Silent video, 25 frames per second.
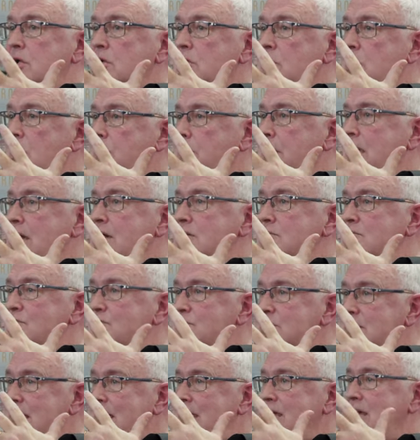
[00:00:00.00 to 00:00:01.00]
coming out
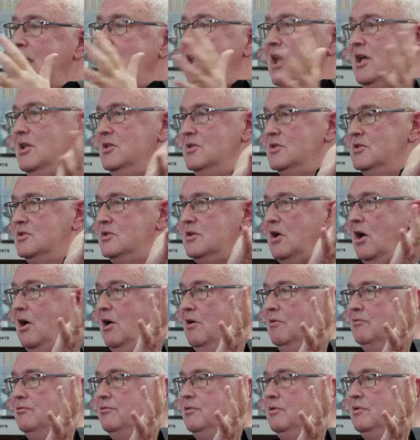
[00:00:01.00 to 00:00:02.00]
of decades
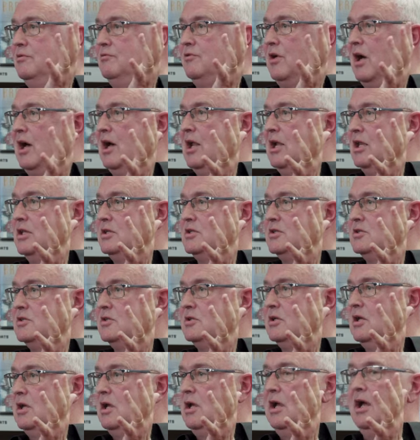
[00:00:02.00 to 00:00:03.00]
of
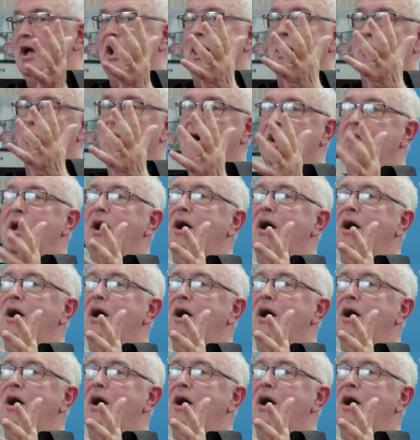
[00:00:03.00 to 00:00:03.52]
violence. And what